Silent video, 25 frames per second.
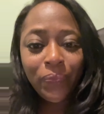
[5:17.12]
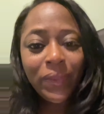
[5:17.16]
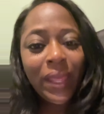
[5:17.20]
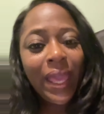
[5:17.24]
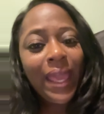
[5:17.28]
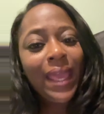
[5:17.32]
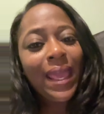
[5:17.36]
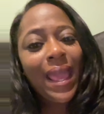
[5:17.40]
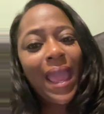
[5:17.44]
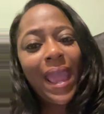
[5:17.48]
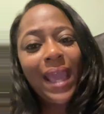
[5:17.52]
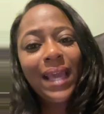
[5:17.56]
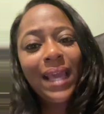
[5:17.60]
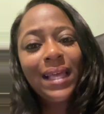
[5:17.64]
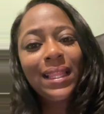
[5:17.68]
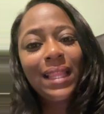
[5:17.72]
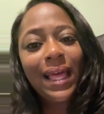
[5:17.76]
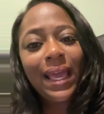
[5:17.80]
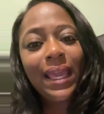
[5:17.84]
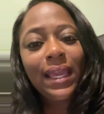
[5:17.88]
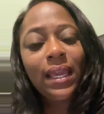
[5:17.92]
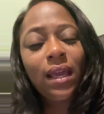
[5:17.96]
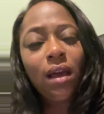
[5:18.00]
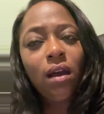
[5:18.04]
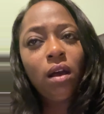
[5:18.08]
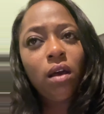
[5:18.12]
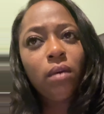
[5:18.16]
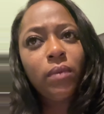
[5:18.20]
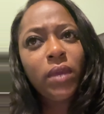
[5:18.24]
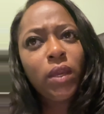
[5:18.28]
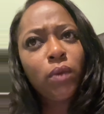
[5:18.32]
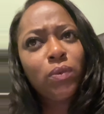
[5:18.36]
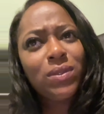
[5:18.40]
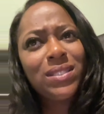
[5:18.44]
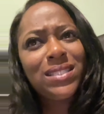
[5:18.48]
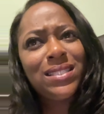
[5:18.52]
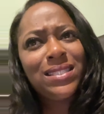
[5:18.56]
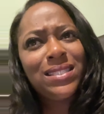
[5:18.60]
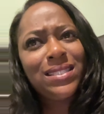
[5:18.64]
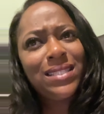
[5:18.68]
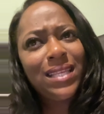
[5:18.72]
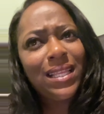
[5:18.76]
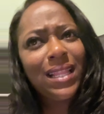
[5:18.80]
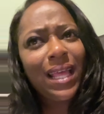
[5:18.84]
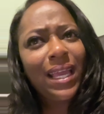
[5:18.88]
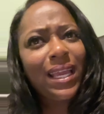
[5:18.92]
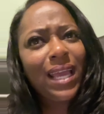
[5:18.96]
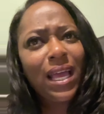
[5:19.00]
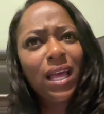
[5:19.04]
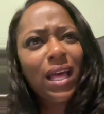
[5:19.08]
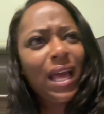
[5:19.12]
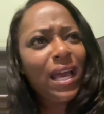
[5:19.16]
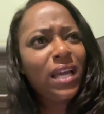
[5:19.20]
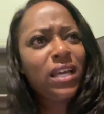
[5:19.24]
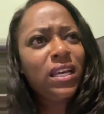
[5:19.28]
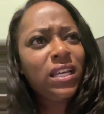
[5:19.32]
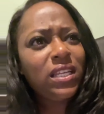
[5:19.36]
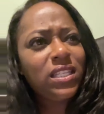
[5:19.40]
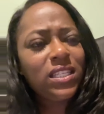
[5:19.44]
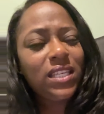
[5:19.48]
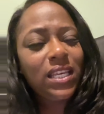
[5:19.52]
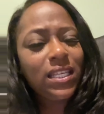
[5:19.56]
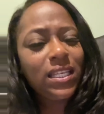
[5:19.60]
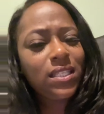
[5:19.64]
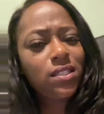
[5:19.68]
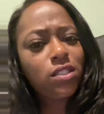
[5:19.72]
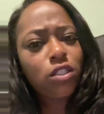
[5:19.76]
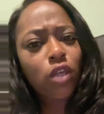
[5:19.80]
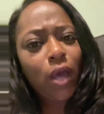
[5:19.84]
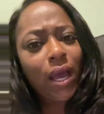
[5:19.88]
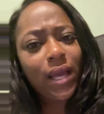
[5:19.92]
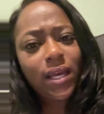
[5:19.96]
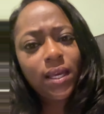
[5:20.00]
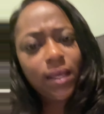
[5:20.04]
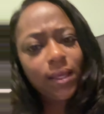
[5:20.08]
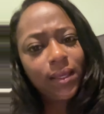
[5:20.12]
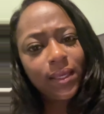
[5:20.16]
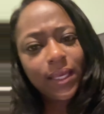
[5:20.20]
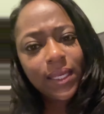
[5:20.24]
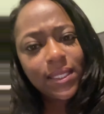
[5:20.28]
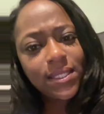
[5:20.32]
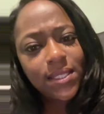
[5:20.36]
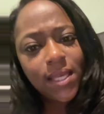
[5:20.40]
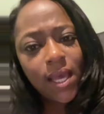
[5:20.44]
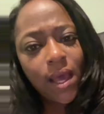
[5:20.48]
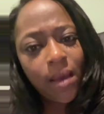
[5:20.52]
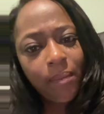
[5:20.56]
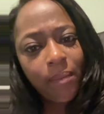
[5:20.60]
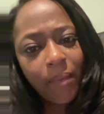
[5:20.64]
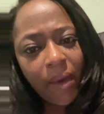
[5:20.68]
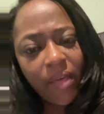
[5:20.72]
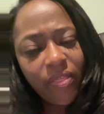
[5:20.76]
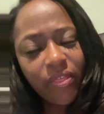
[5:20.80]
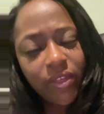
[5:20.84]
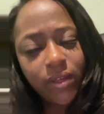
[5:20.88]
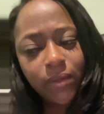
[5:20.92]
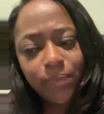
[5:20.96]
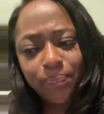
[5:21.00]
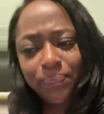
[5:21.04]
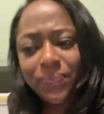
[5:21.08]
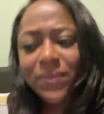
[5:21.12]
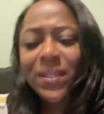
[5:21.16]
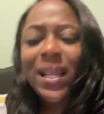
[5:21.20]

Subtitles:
and act like it was like I couldn't get to her mother.